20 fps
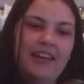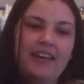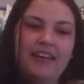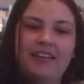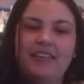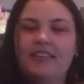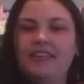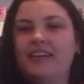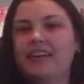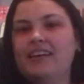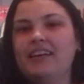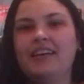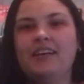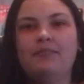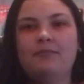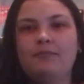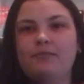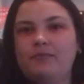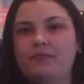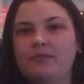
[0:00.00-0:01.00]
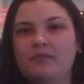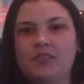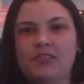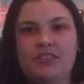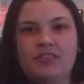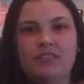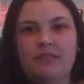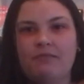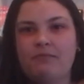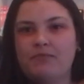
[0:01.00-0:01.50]
yeah,
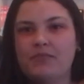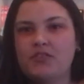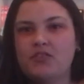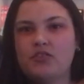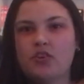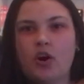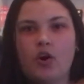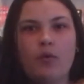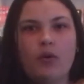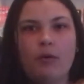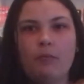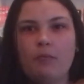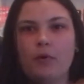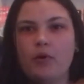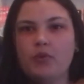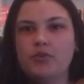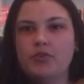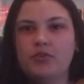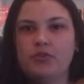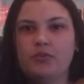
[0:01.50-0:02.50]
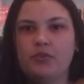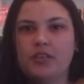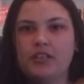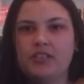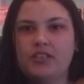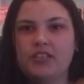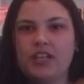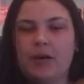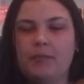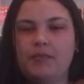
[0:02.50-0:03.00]
was so emotional,
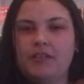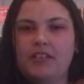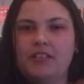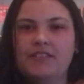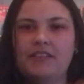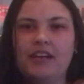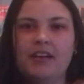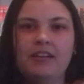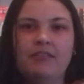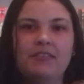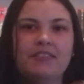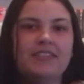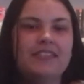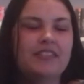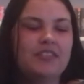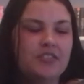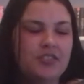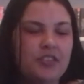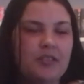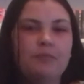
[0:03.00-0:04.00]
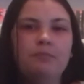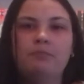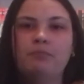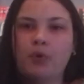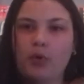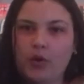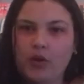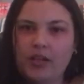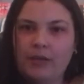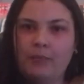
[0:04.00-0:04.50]
these chapters. I was literally
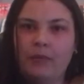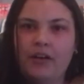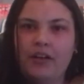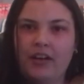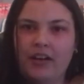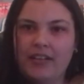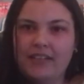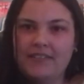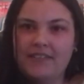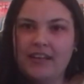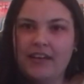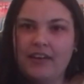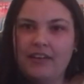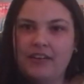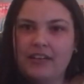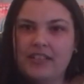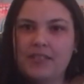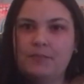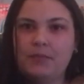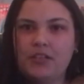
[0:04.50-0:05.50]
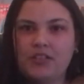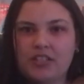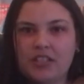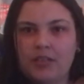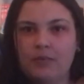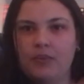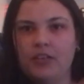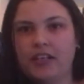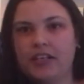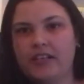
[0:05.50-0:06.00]
bawling my eyes out,
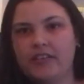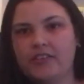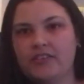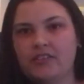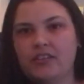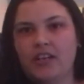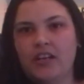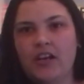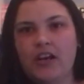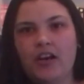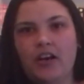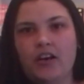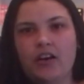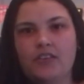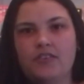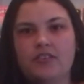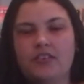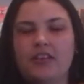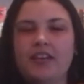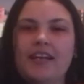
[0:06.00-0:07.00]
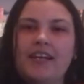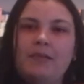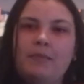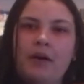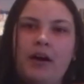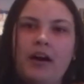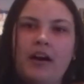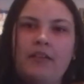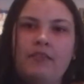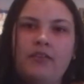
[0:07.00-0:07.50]
especially when it gets to the later
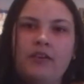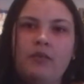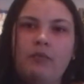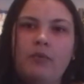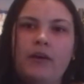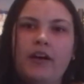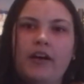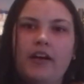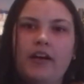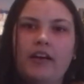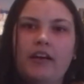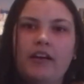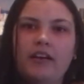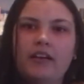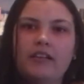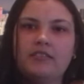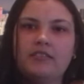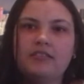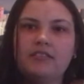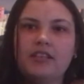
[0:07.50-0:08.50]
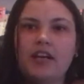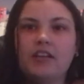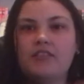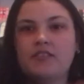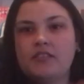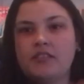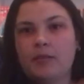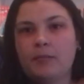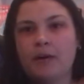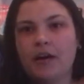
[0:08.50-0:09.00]
part of it where
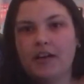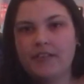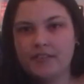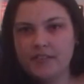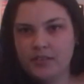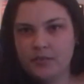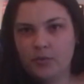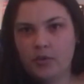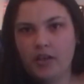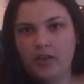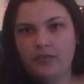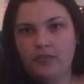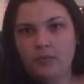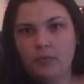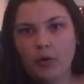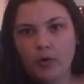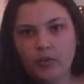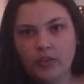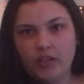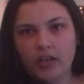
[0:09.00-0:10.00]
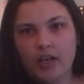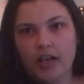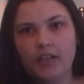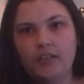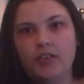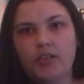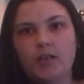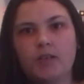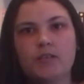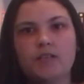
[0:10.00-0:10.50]
Tatsuya passes away of pneumonia,
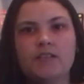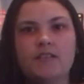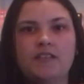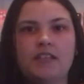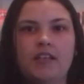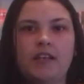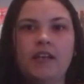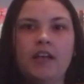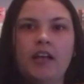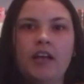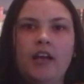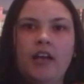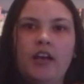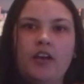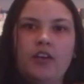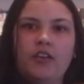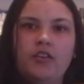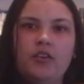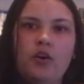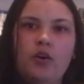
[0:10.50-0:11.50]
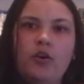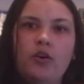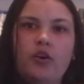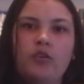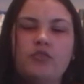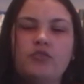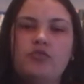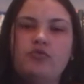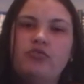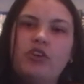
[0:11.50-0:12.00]
and you get to see
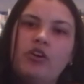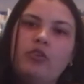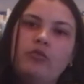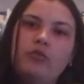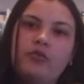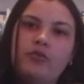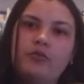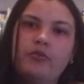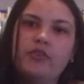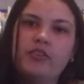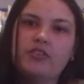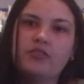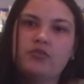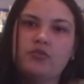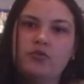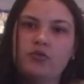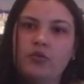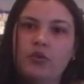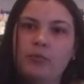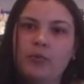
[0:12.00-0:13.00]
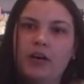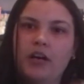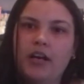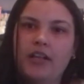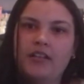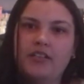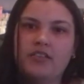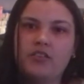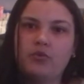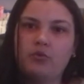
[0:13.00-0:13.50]
Kyoko struggle through this trauma
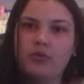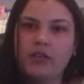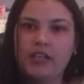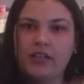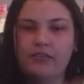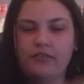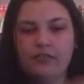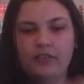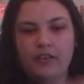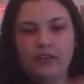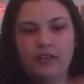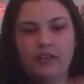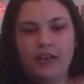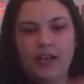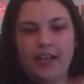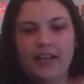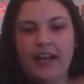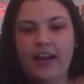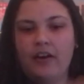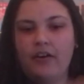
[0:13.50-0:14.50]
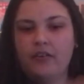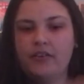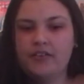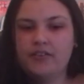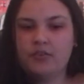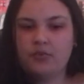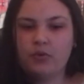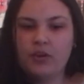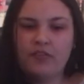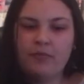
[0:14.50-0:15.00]
and this grief, and how
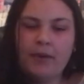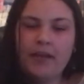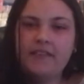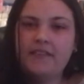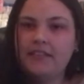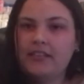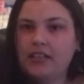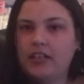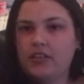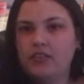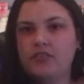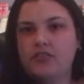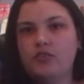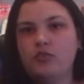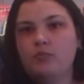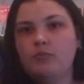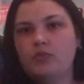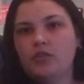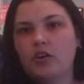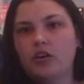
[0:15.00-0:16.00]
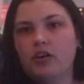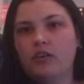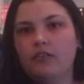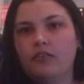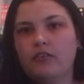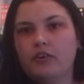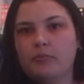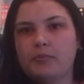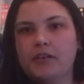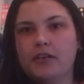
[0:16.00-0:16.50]
this grief basically consumed her
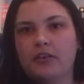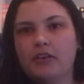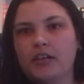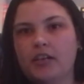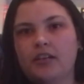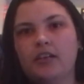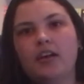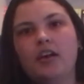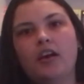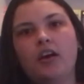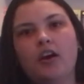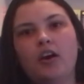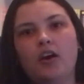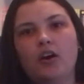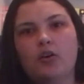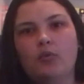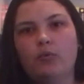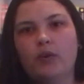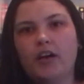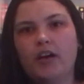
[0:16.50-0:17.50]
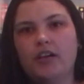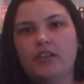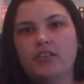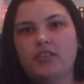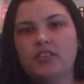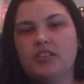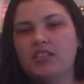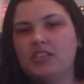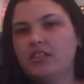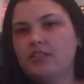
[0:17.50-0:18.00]
for a period where
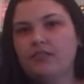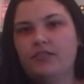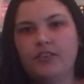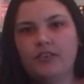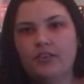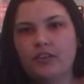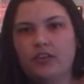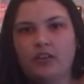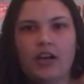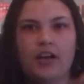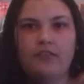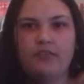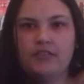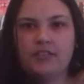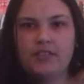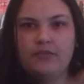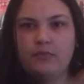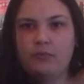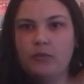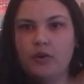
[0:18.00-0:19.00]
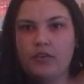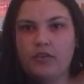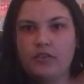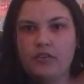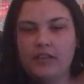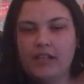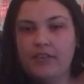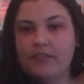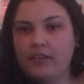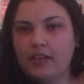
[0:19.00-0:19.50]
she didn't feel that life was even worth
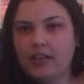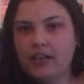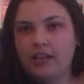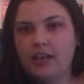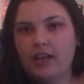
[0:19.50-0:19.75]
living.